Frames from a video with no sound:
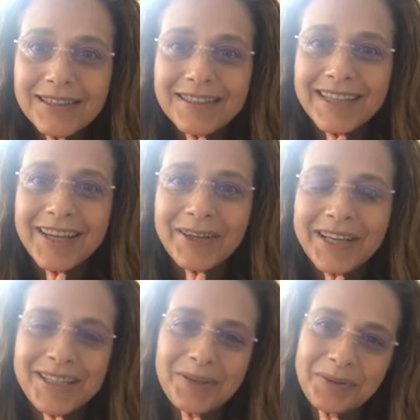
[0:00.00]
Stay
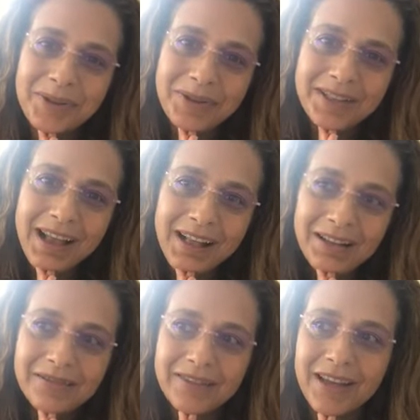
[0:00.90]
connected with
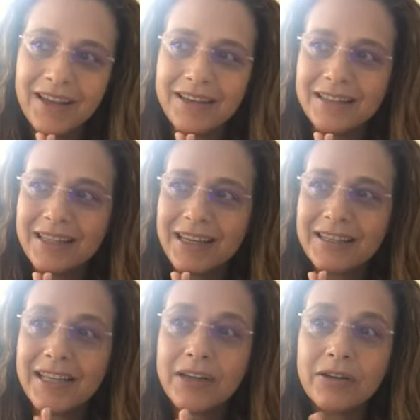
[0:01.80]
yourself, and
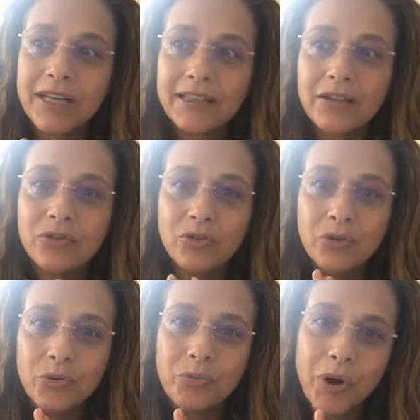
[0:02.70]
stay connected
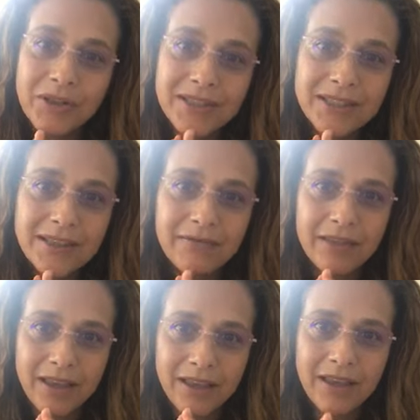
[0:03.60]
to positive
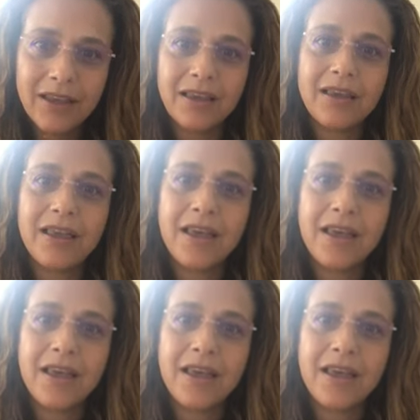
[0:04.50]
thinking.